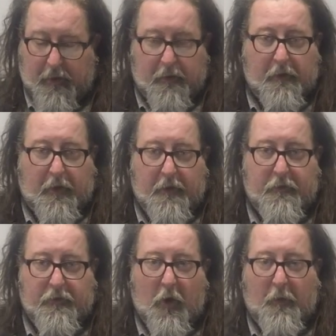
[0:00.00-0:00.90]
and,
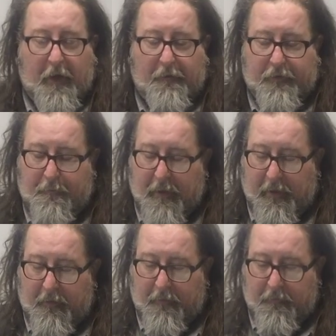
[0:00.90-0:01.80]
and don't have so
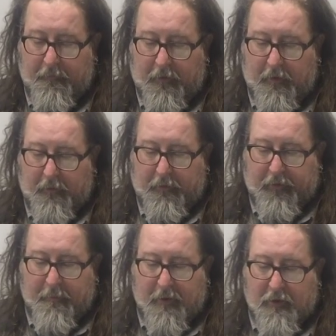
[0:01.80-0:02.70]
many of the
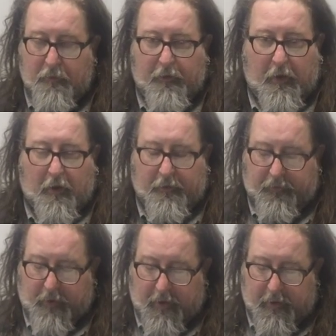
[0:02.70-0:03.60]
same issues that our
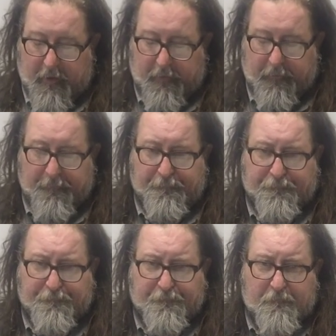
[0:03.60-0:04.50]
society does.
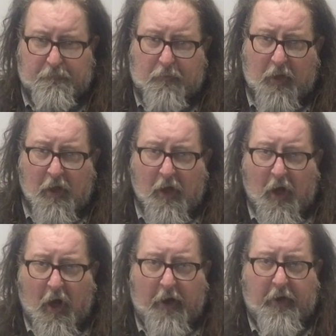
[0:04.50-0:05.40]

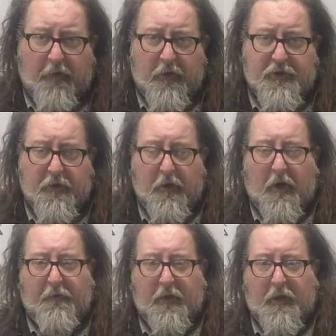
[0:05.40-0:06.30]
Another issue
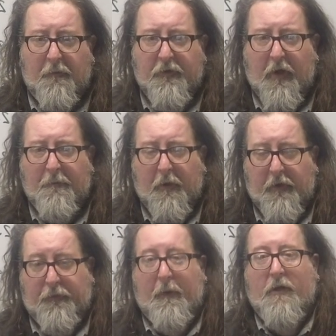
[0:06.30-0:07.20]
that often comes up,
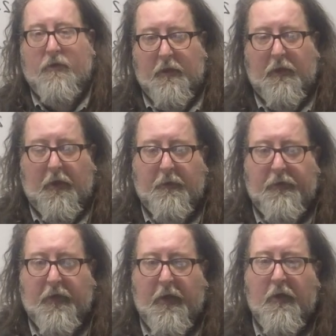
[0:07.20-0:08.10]
especially like
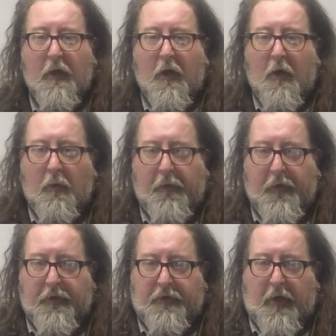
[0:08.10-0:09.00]
we said,
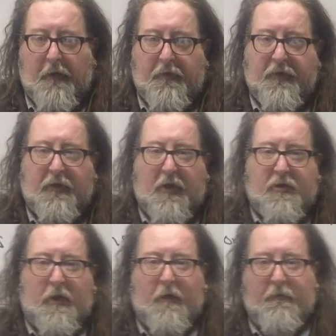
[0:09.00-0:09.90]
with this kind of
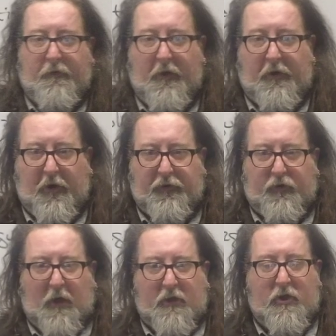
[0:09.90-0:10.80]
discussion of the
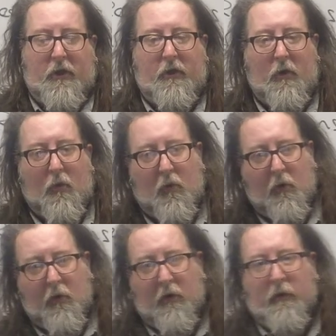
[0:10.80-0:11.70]
destruction
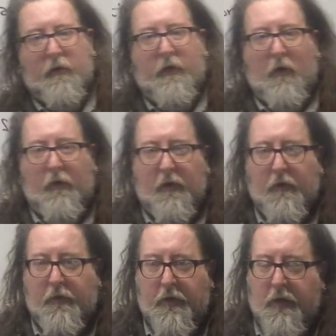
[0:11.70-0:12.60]
or you know the
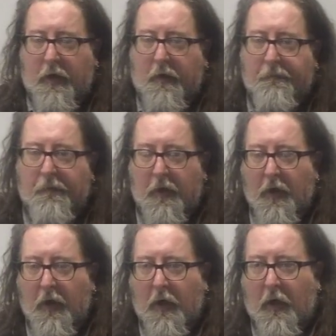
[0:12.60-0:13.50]
the,
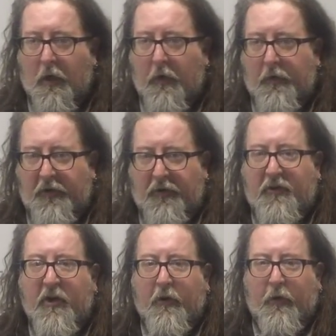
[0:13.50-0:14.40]
uh, uh, the
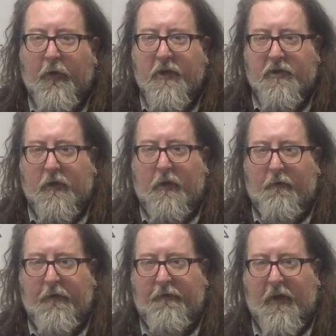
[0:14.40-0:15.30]
deterioration
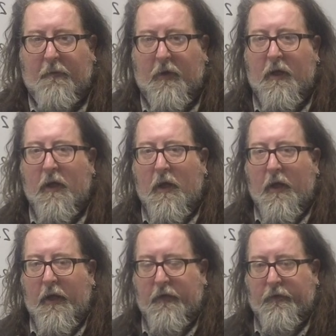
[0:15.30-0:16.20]
of the family,
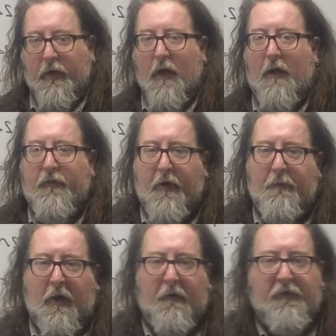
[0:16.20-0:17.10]
is the
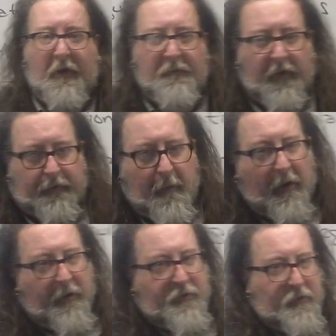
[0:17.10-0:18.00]
concept of same-sex
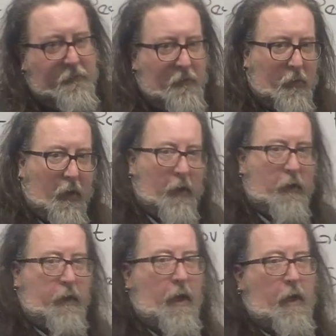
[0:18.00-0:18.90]
marriage.
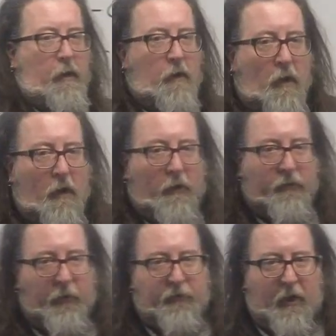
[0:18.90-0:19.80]
Okay, again,
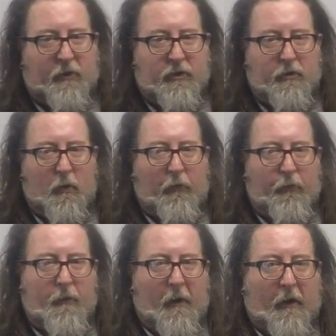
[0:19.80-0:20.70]
sociology
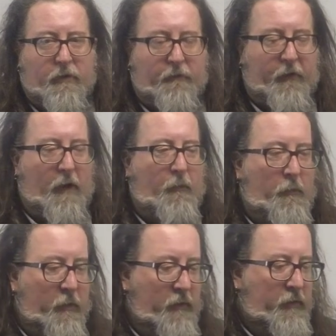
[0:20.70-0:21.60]
203 marriage and
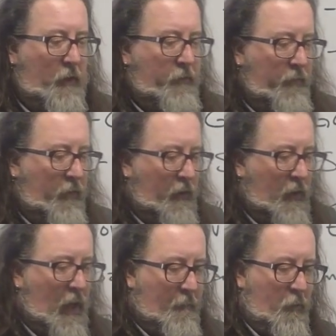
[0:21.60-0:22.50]
family we discuss this in
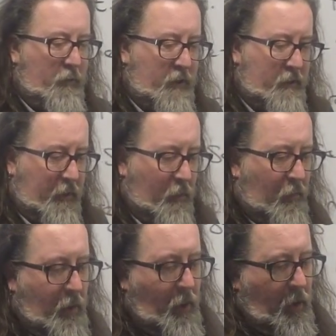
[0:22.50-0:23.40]
a lot more
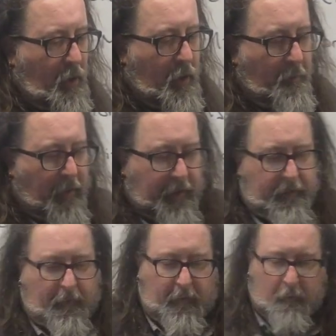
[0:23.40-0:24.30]
detail uh, but i
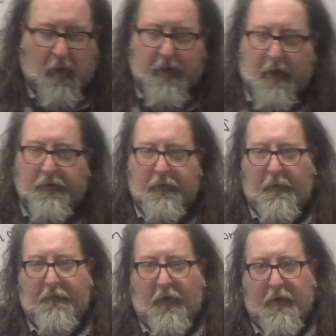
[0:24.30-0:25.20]
can definitely run down
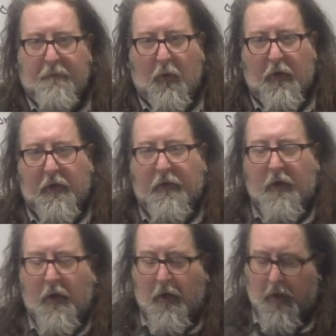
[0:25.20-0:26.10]
some of the very important
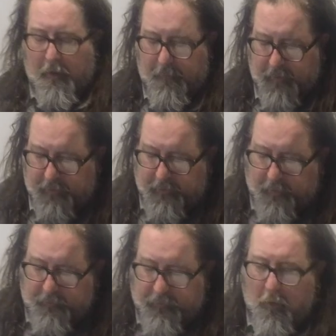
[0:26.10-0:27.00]
uh, things
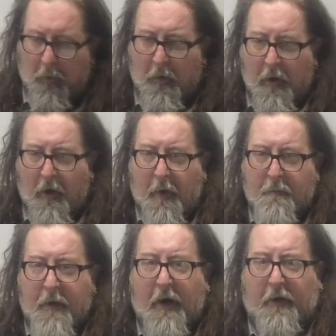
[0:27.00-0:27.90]
here so
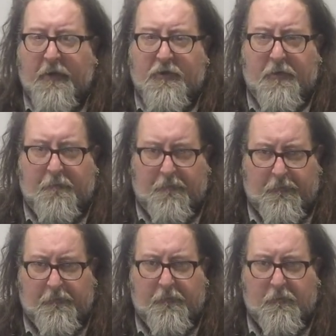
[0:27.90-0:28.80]
marriage
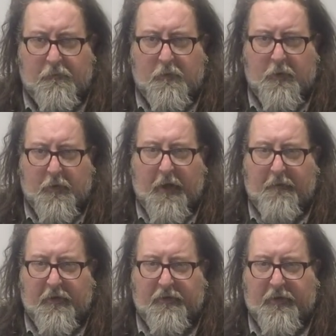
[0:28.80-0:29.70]
which we
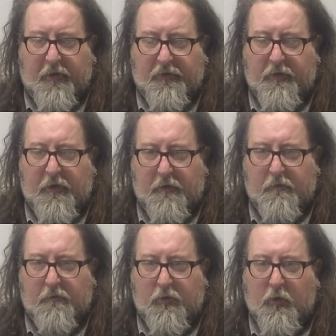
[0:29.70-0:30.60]
haven't discussed
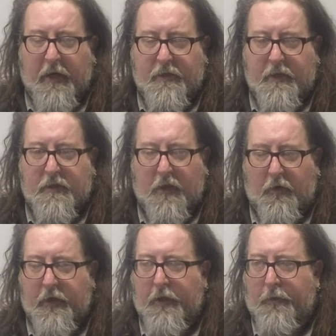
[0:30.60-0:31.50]
in great
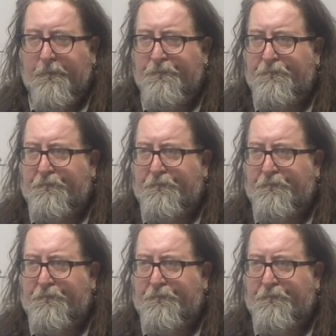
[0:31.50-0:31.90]
detail here,